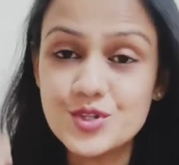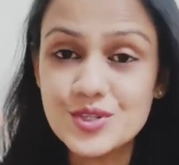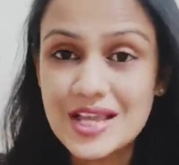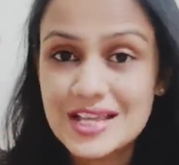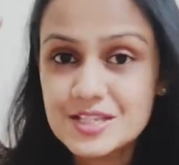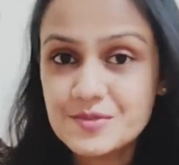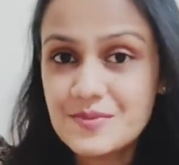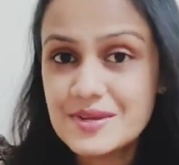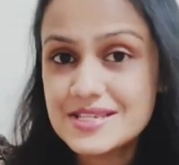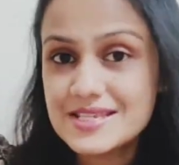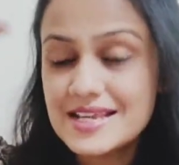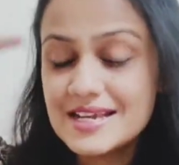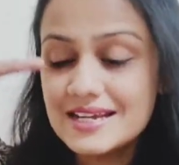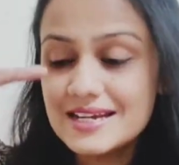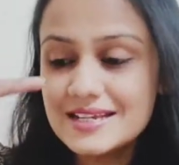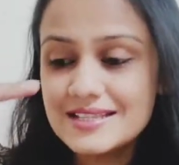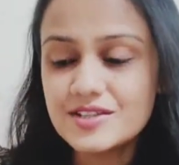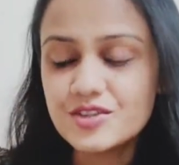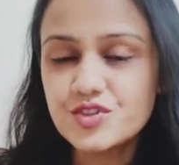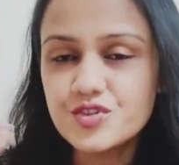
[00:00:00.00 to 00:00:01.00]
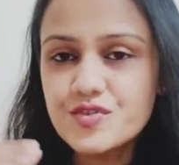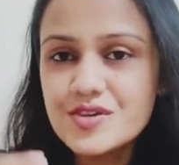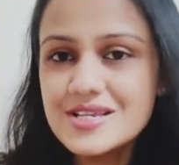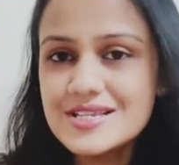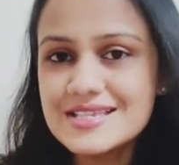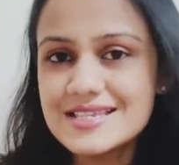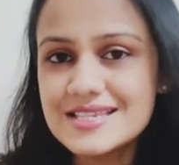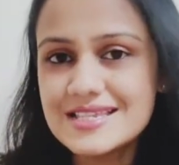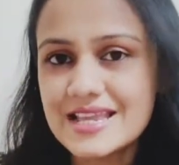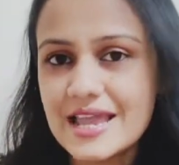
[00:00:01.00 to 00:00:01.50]
So that's basically the
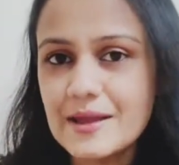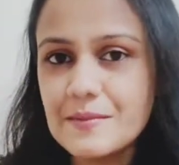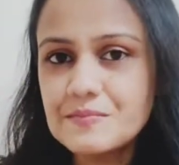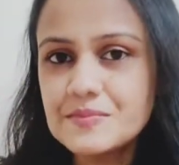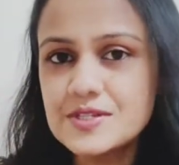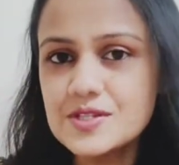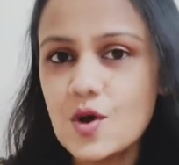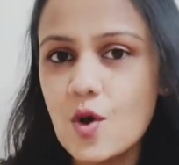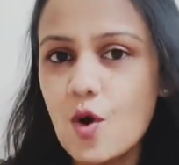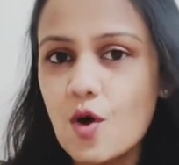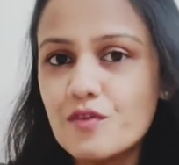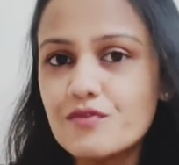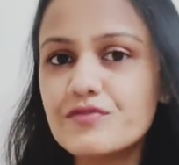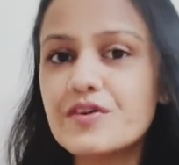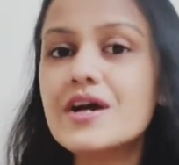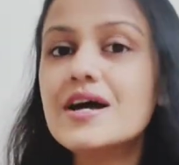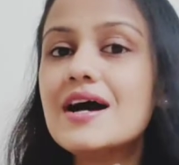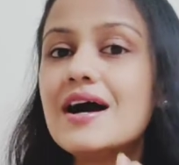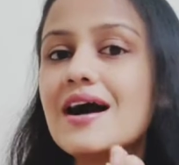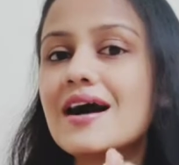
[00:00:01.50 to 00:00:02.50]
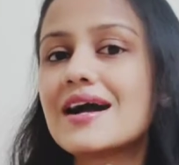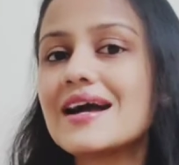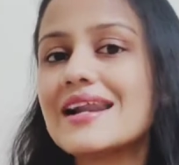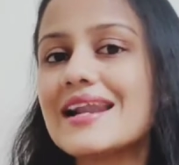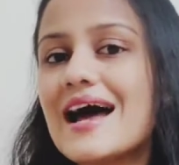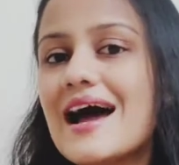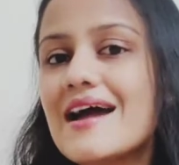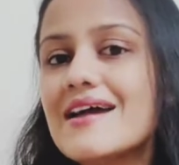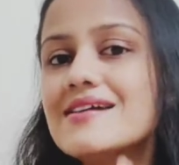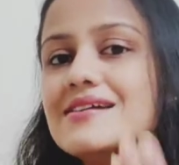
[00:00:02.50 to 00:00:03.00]
3 steps of a
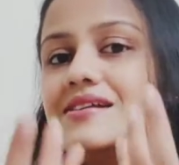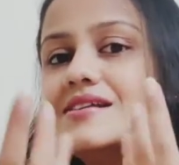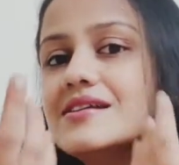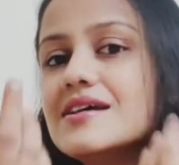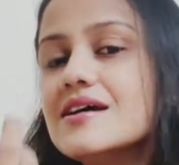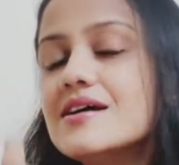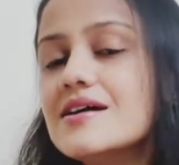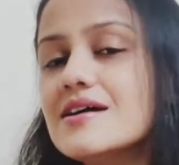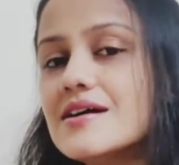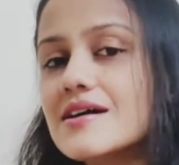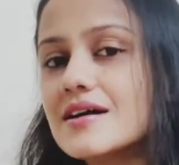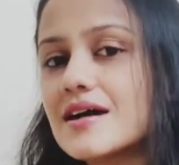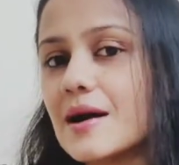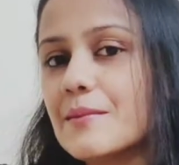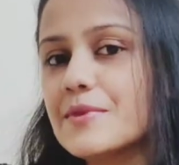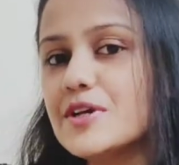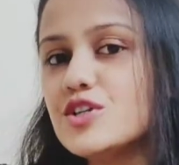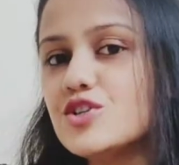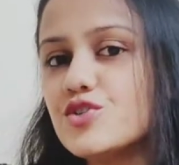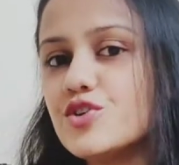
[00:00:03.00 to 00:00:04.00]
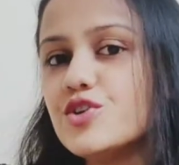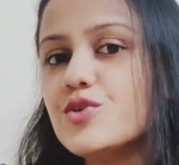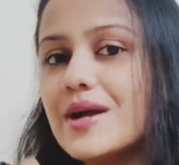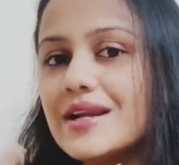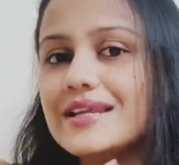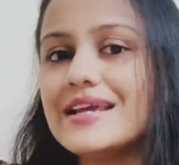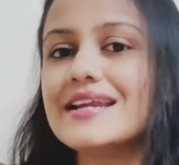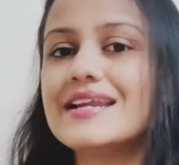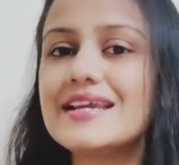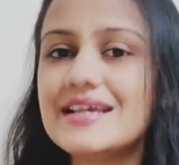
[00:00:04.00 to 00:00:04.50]
client coming to you
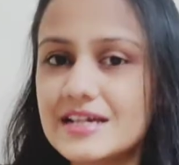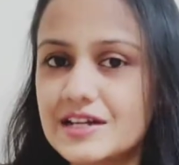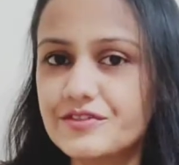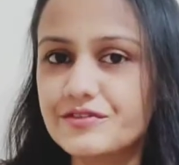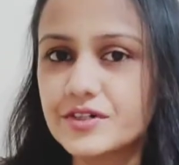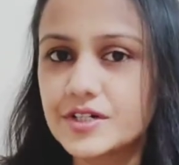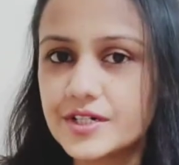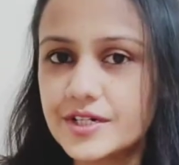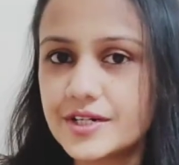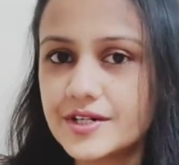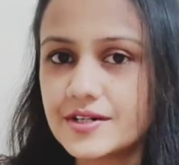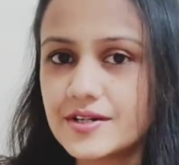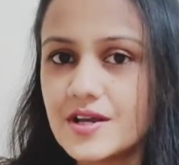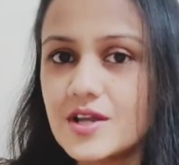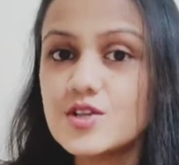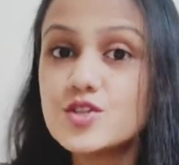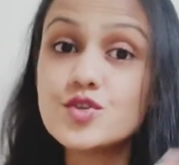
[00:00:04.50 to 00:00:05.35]
and getting converted.